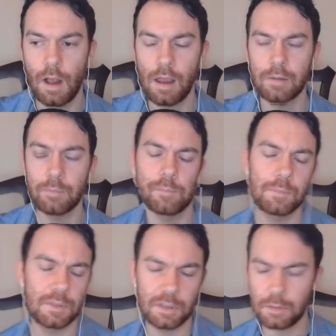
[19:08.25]
And
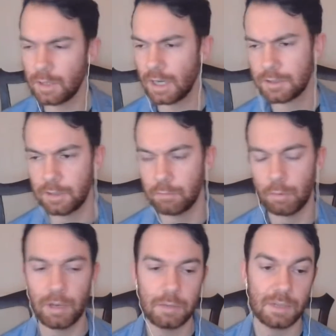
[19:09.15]
actually
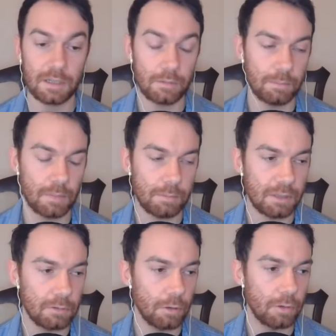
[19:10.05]
remind me, maybe
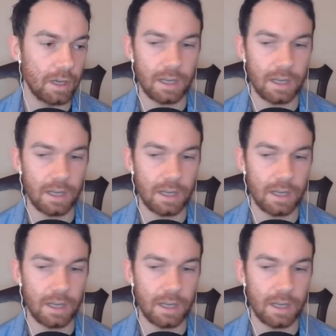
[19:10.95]
do